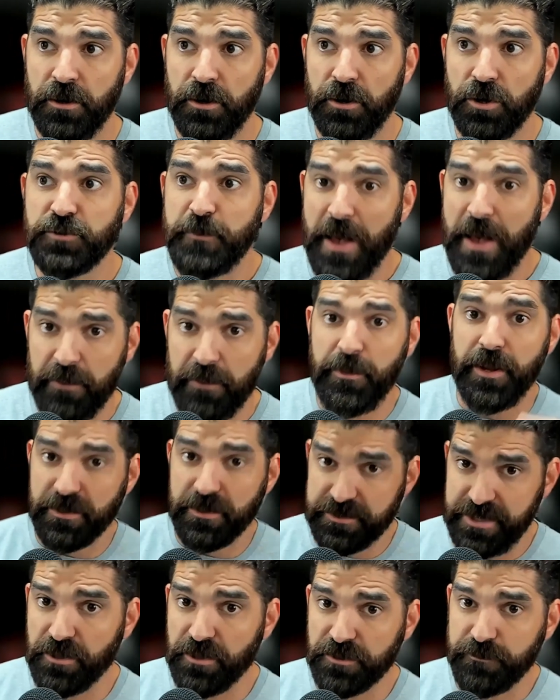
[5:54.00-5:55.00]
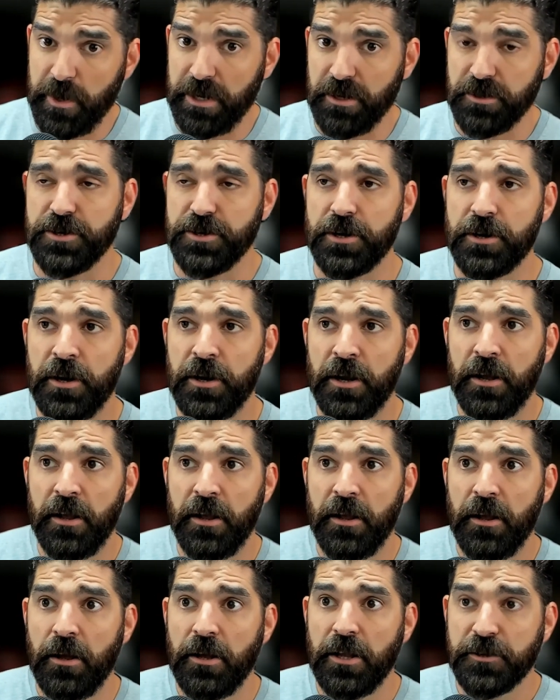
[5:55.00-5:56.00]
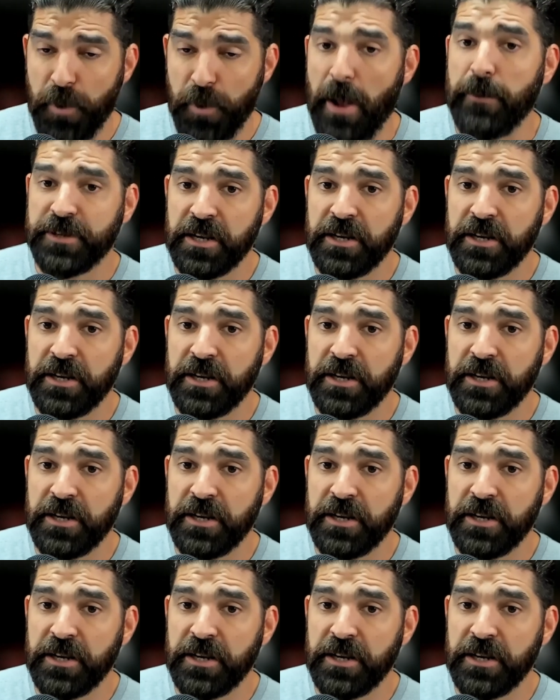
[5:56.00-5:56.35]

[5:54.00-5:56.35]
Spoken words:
who's bad at being a sales manager. It's probably